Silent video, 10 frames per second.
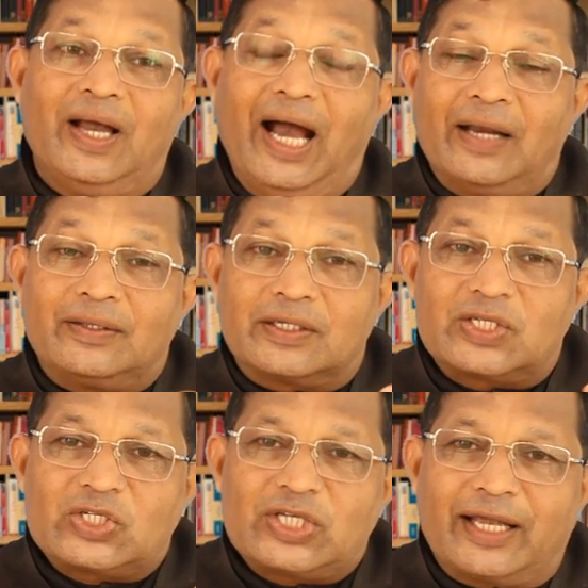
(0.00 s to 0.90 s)
And the
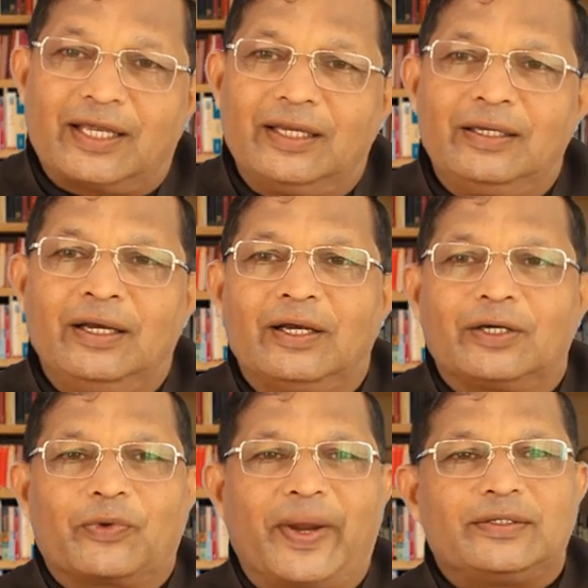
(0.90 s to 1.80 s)
second
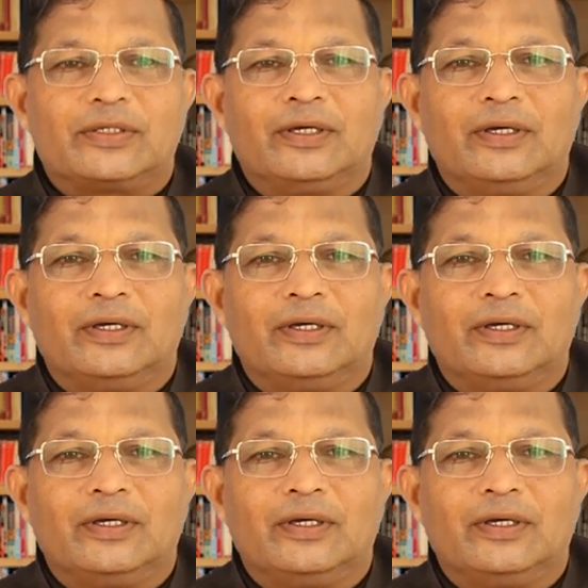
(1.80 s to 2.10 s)
great